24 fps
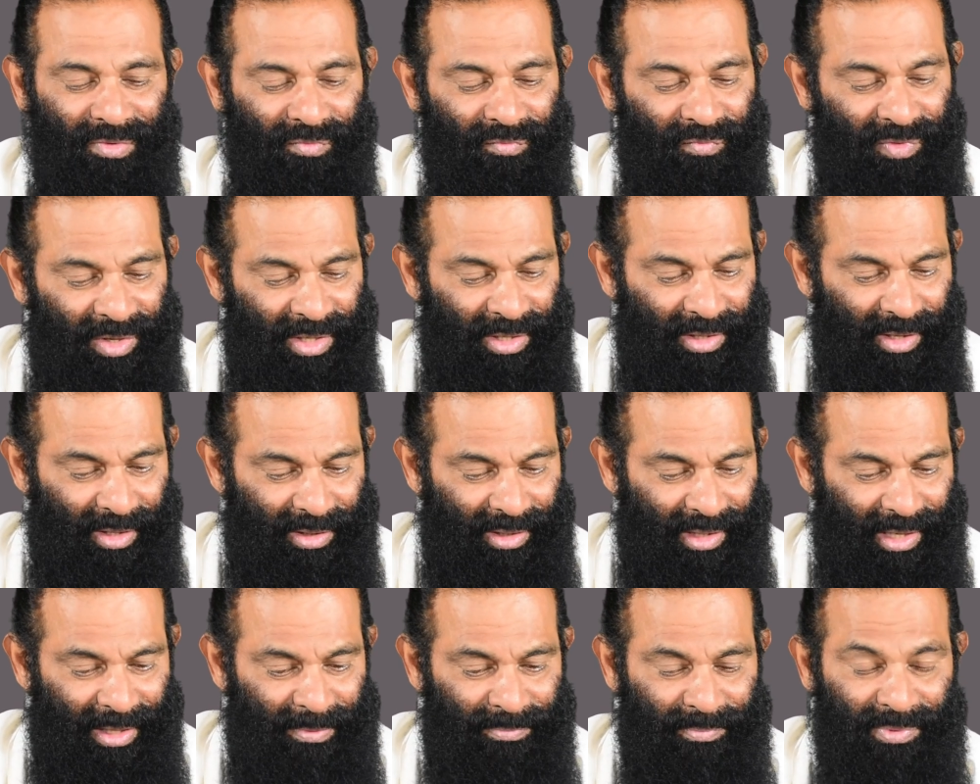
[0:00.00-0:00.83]

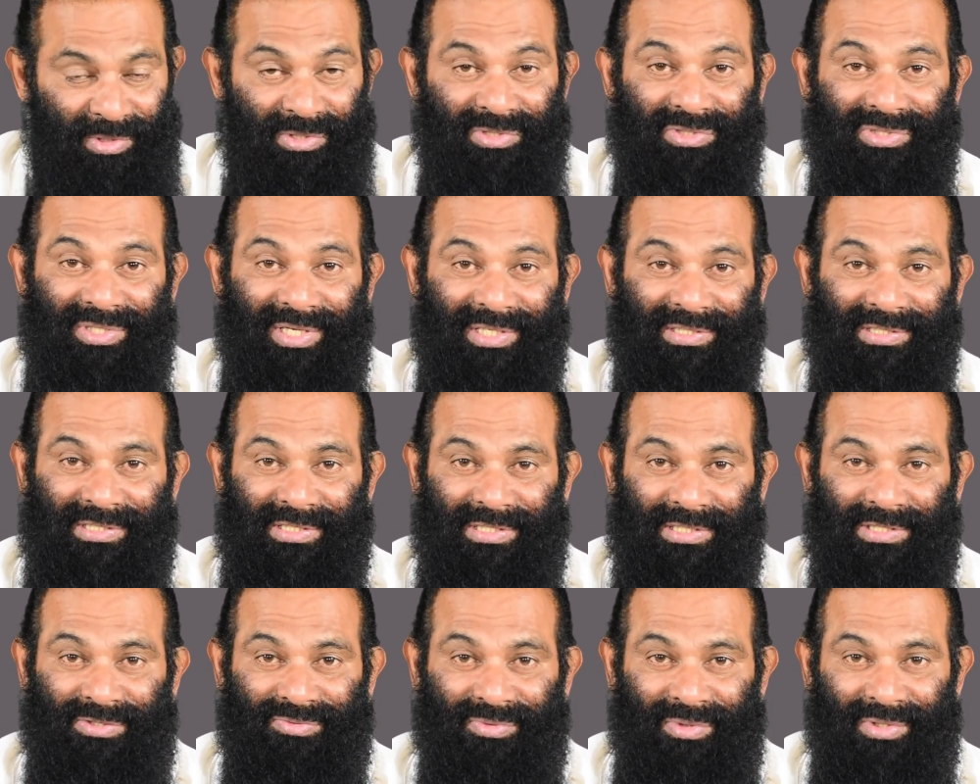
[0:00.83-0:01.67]
we can be
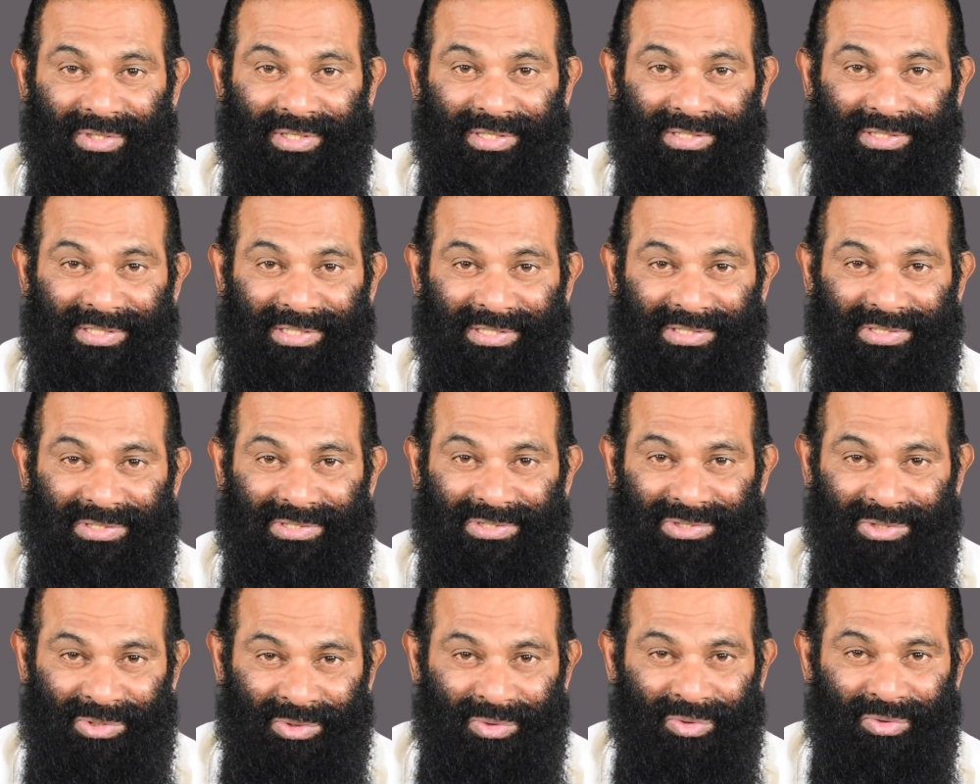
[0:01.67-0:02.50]
successful it
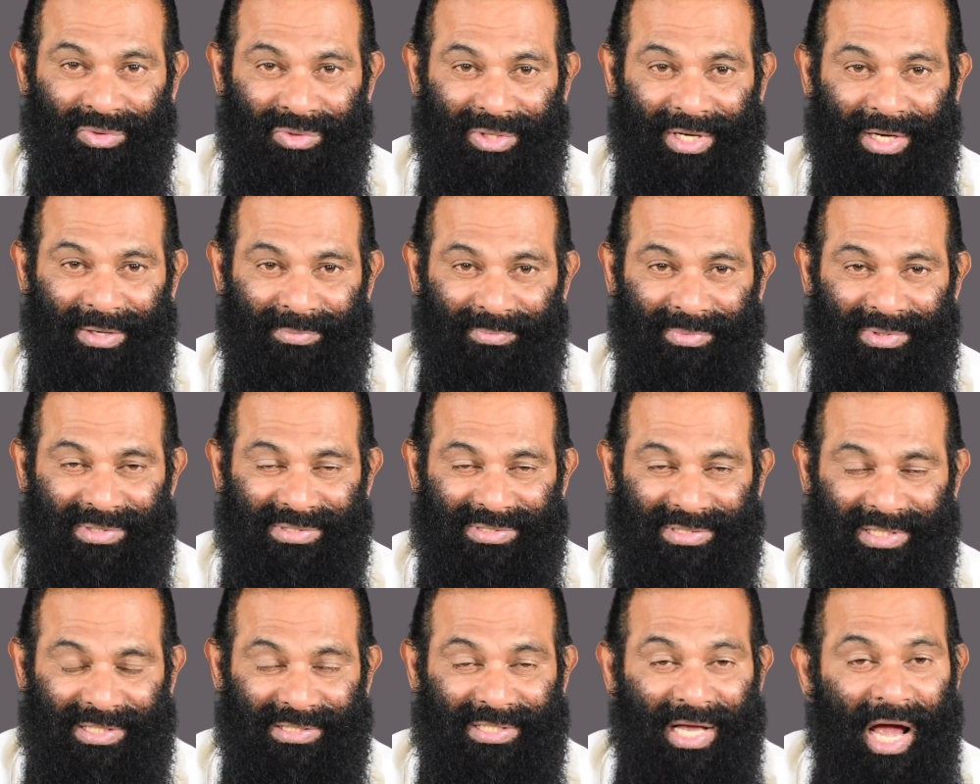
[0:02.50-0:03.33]
is you can be
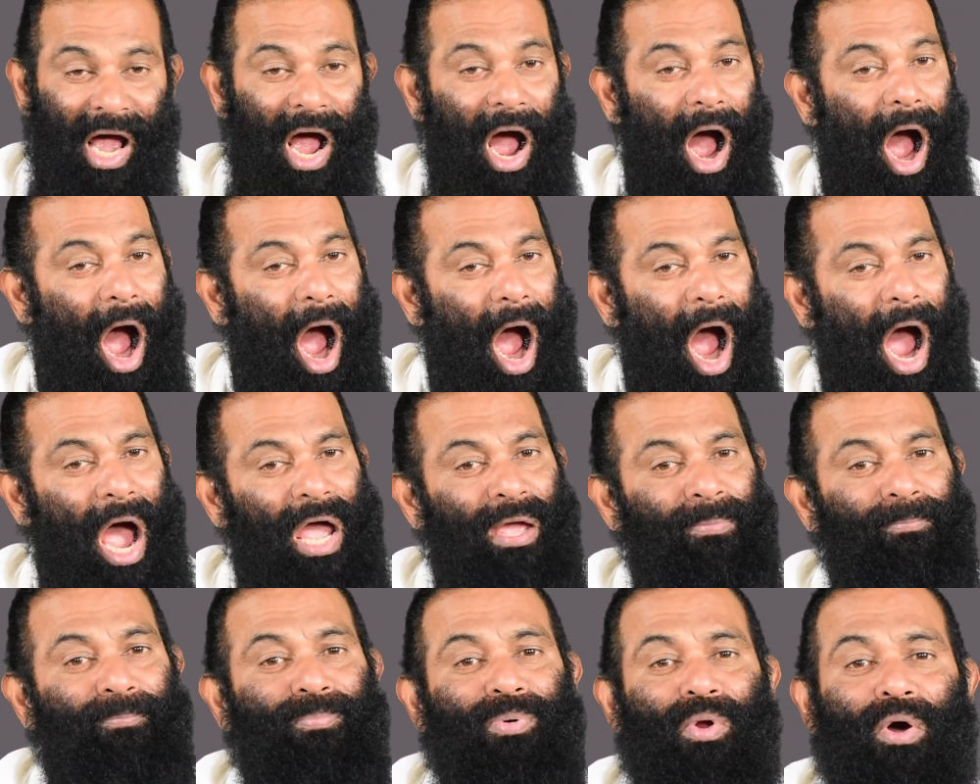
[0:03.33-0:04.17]
such
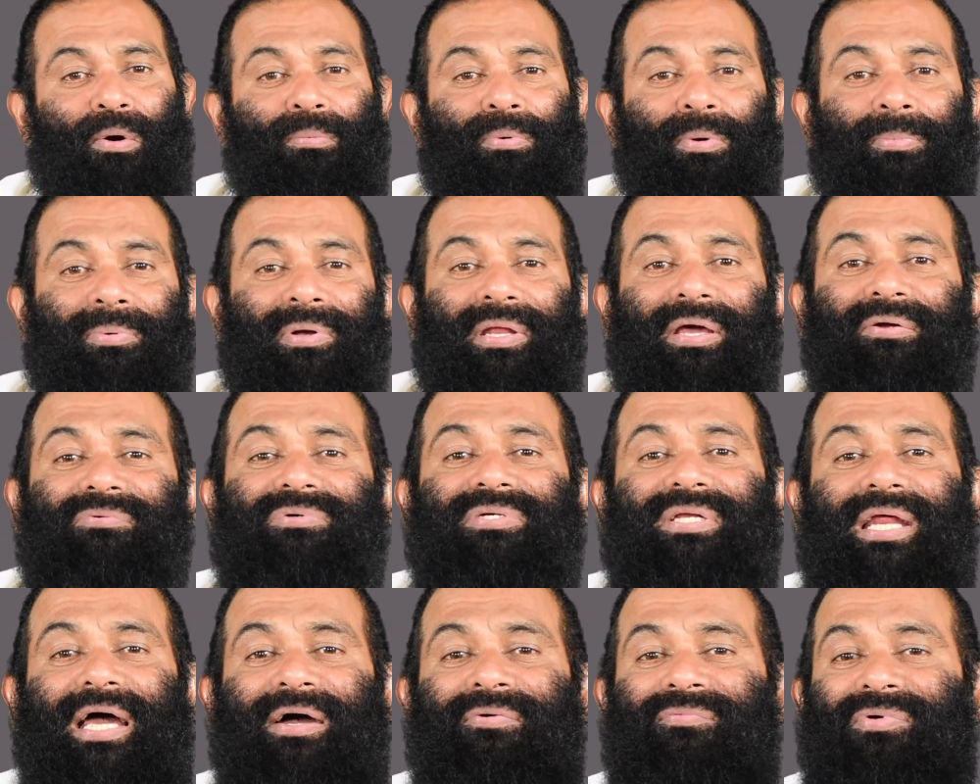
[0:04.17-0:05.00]
i probably
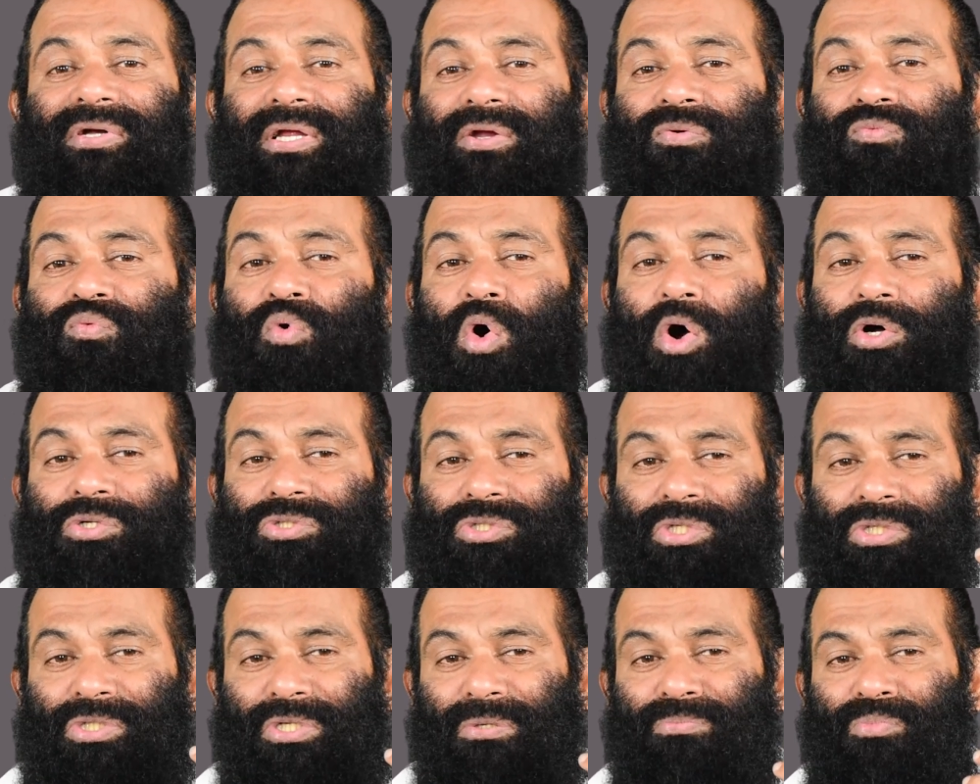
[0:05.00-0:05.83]
have traveled and
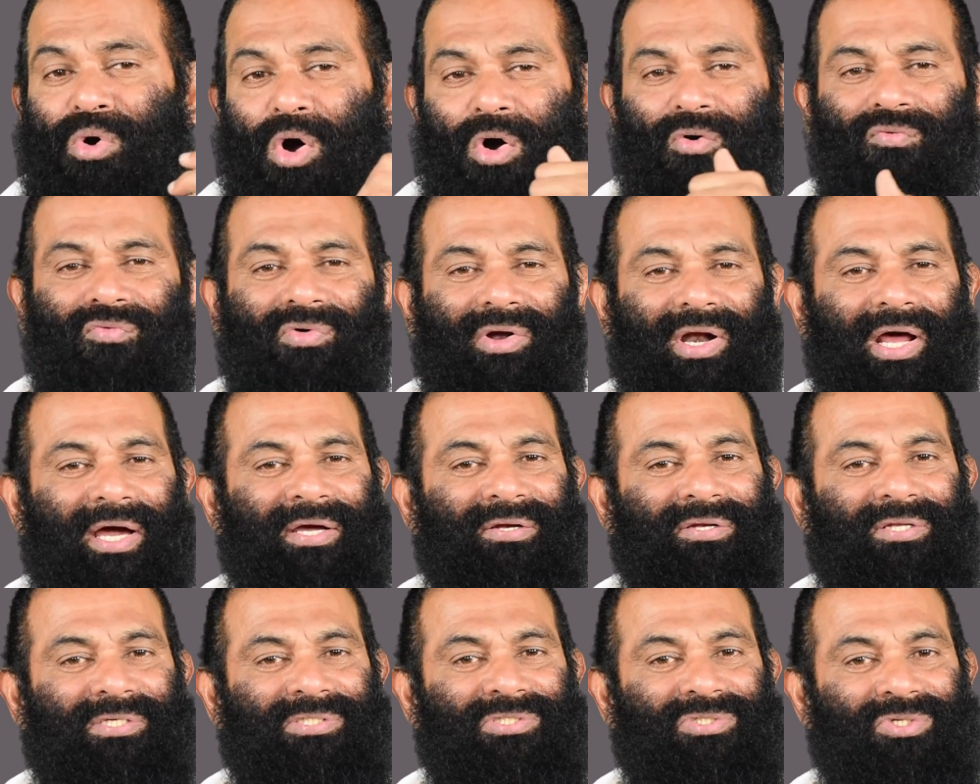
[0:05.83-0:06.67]
walked into more
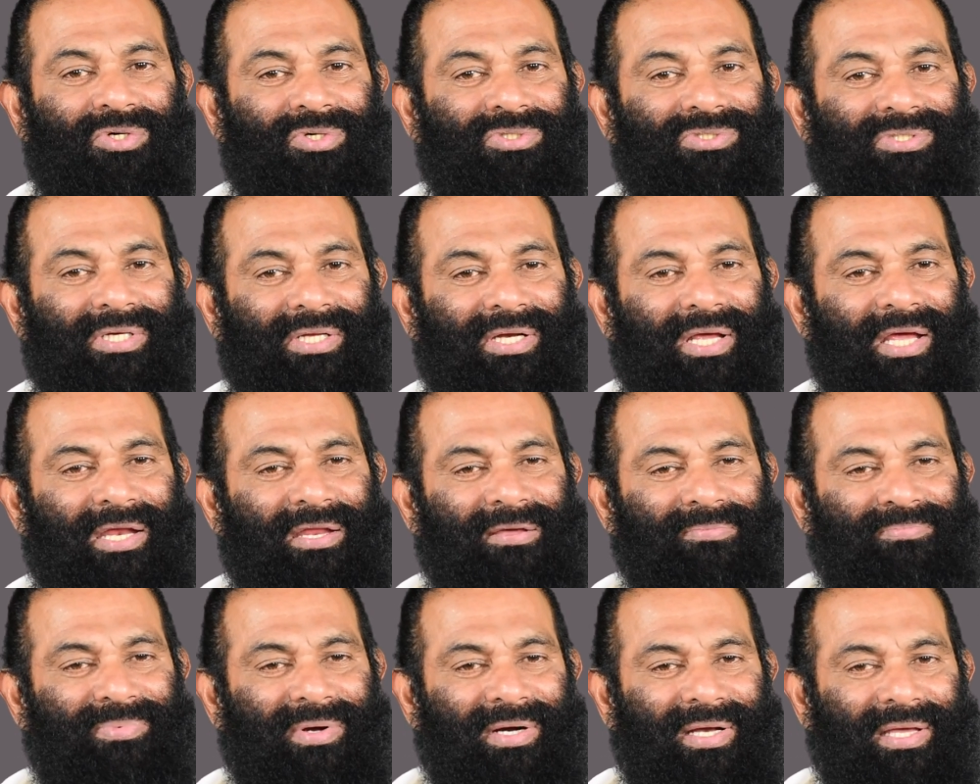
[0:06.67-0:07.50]
variety stores than
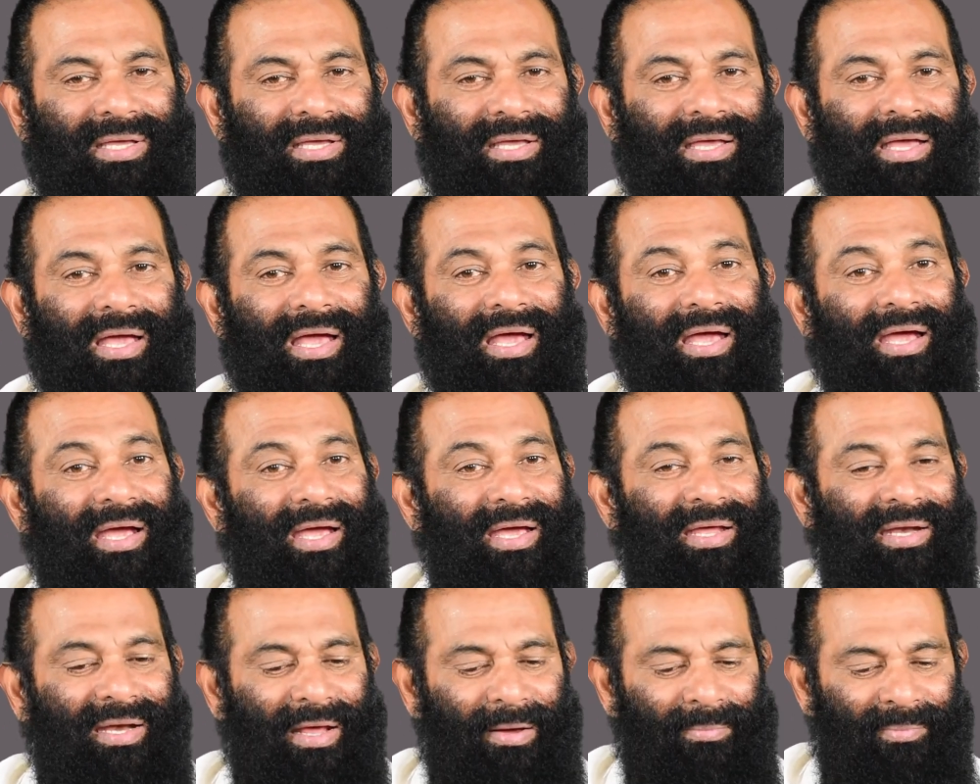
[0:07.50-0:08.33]
anybody
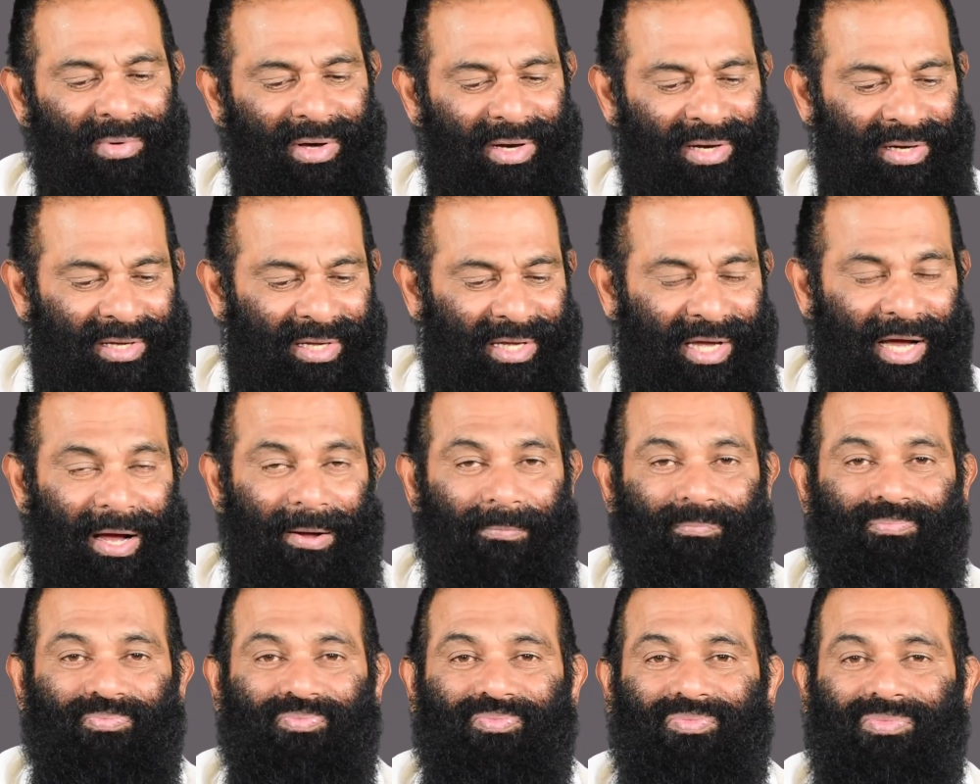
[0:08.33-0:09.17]
in
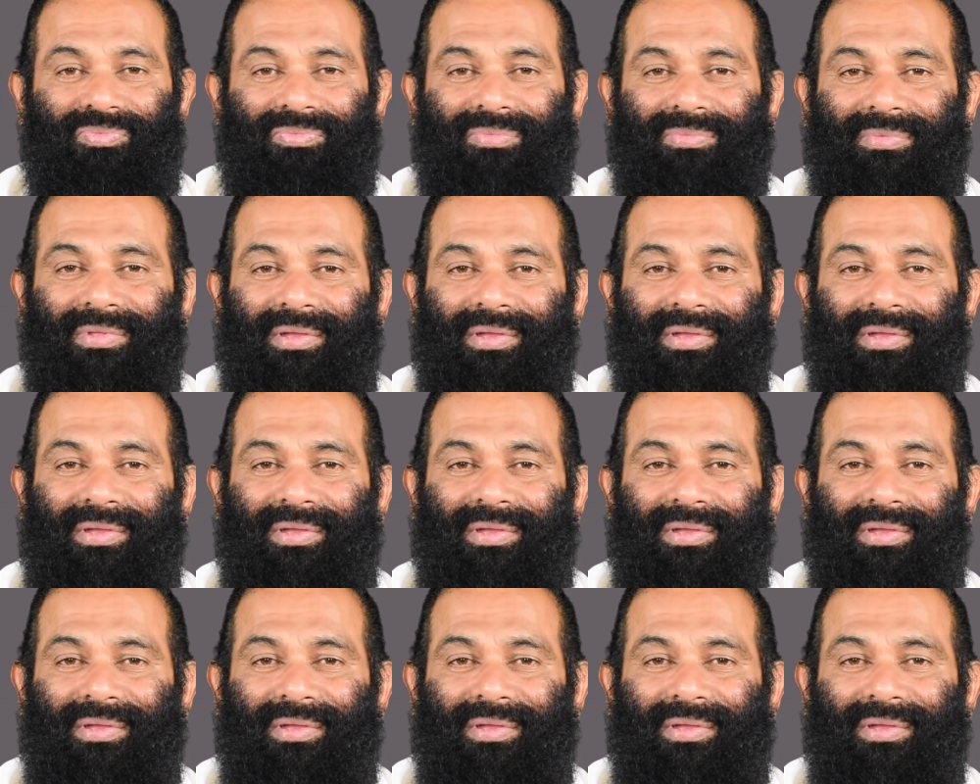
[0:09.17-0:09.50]
america